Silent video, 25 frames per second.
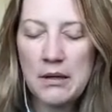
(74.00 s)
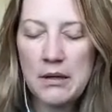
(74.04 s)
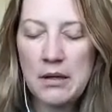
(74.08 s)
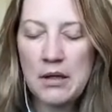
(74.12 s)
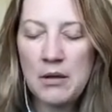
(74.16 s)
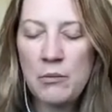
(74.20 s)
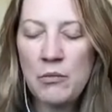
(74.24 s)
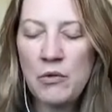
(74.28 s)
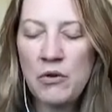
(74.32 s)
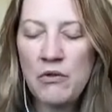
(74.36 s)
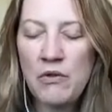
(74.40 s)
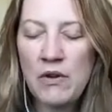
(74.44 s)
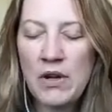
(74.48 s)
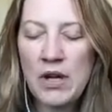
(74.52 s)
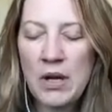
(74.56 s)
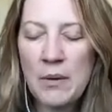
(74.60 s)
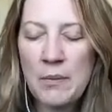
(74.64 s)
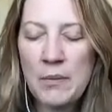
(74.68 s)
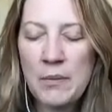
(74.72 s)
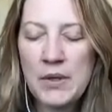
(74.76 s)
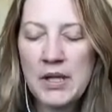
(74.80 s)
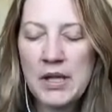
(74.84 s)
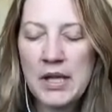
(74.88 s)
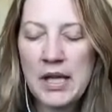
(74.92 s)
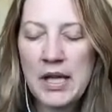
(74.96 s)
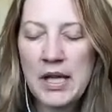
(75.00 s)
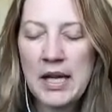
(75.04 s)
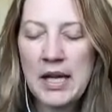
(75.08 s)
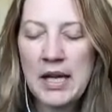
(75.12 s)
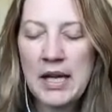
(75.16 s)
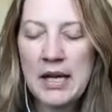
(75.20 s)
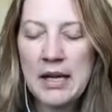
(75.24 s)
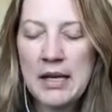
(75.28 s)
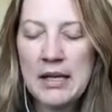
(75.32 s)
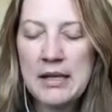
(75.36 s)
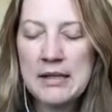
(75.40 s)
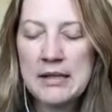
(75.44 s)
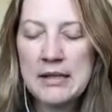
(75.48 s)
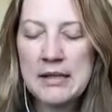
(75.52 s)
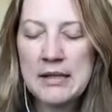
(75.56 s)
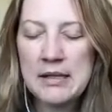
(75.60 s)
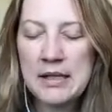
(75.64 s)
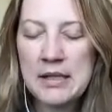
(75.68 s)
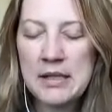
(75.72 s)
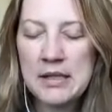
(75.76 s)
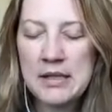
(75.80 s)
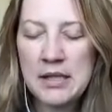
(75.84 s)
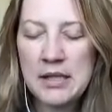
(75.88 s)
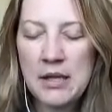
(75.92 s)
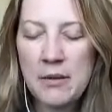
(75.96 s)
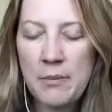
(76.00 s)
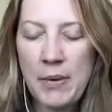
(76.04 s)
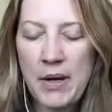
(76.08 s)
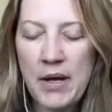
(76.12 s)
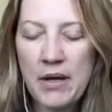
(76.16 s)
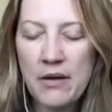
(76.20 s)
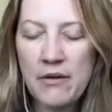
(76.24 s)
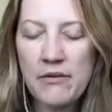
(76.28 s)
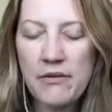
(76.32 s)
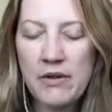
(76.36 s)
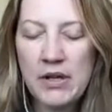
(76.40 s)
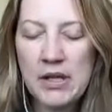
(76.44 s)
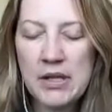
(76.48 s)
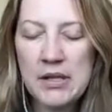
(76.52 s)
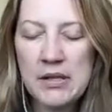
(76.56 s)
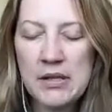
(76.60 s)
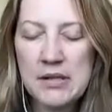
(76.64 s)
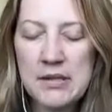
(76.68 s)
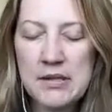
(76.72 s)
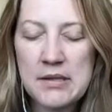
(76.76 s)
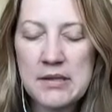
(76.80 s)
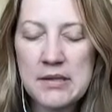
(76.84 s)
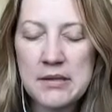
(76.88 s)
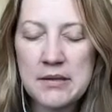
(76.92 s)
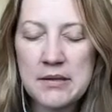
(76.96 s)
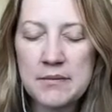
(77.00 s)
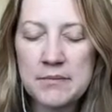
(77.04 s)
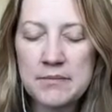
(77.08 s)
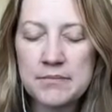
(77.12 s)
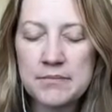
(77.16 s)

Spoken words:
and moving up the legs and into the pelvis.